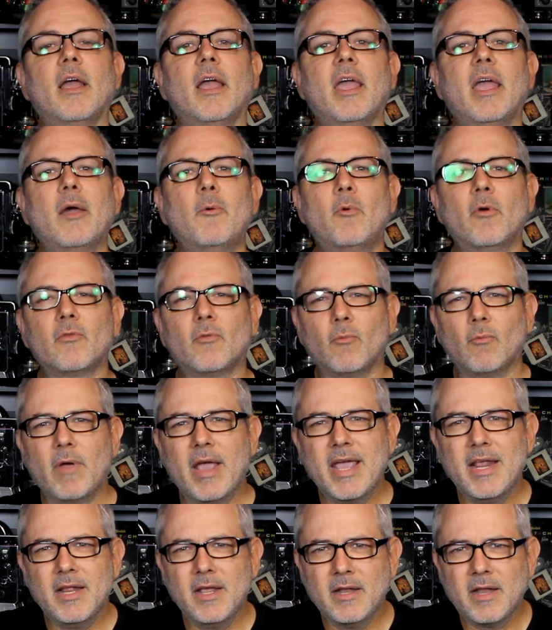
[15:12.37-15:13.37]
It was
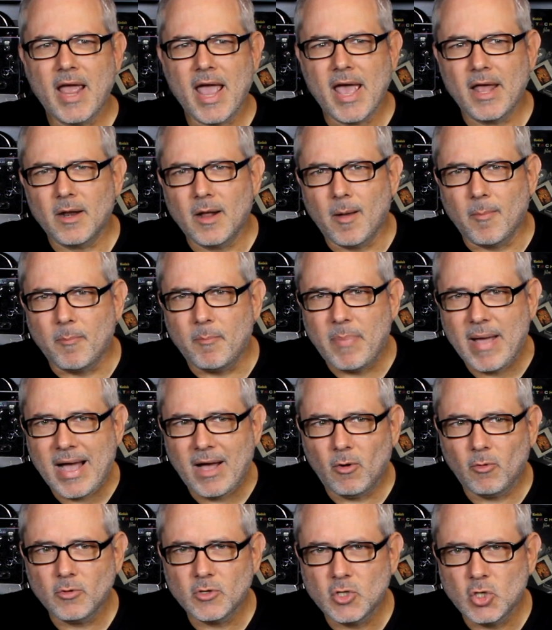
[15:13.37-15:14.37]
rated at
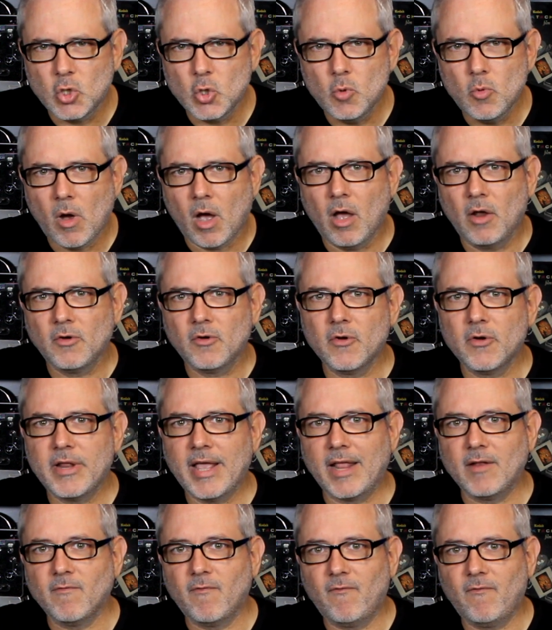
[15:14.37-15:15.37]
about
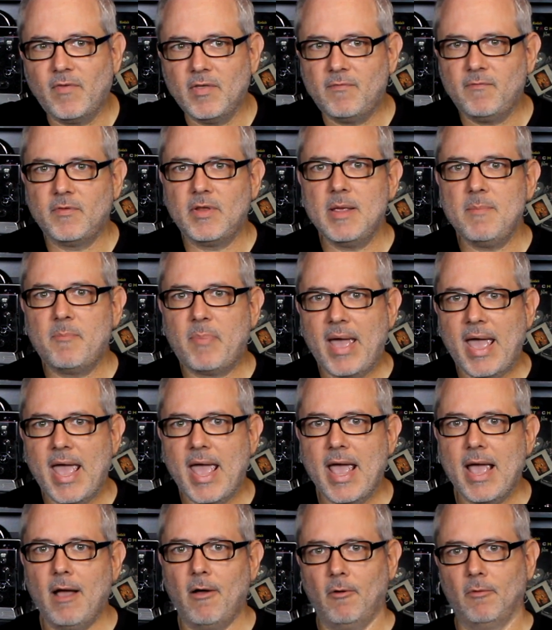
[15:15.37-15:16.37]
250
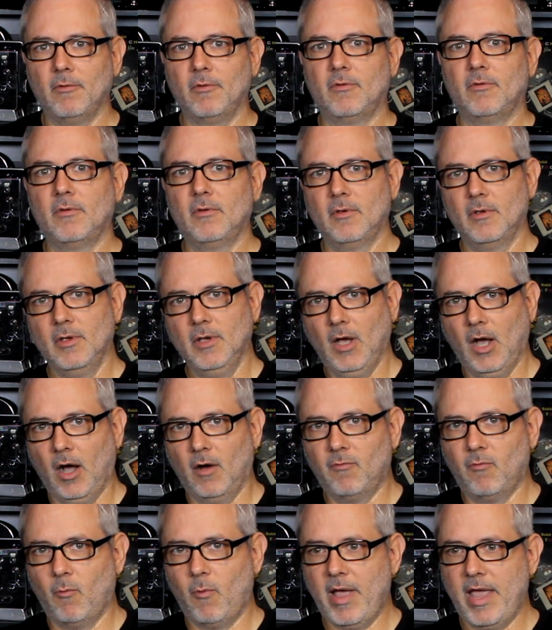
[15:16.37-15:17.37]
pounds
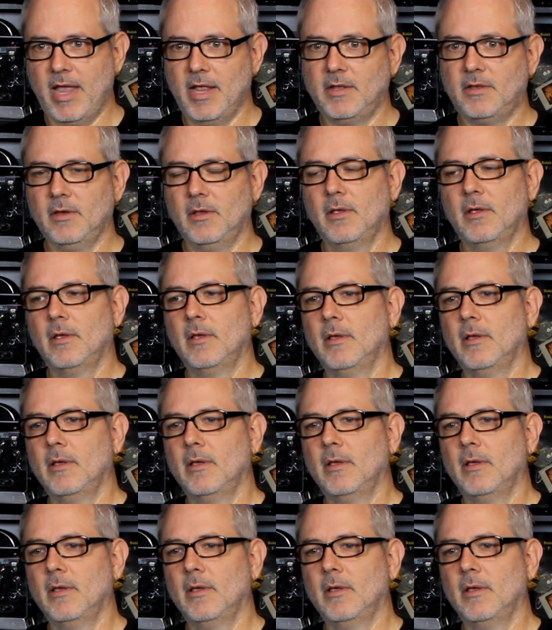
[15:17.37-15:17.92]
of weight